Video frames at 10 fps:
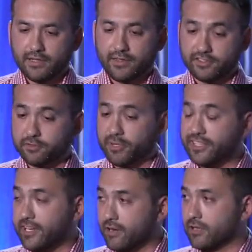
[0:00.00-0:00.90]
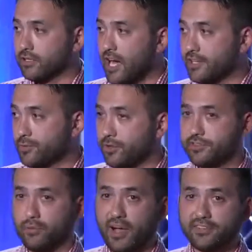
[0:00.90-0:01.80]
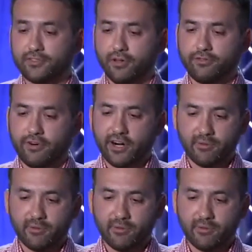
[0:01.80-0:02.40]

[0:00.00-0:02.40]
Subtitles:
This has been geared a lot towards the West so far,